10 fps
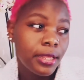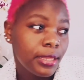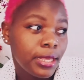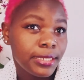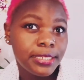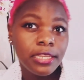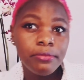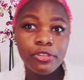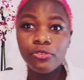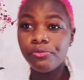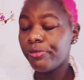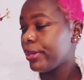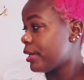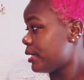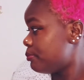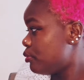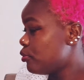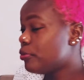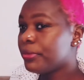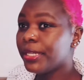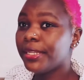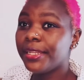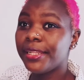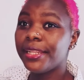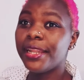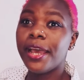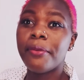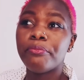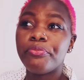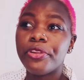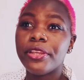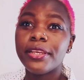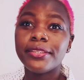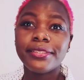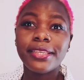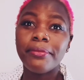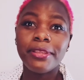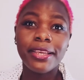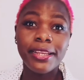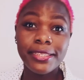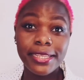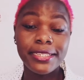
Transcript: They are telling me to bring a blumen and then I'm bringing something else,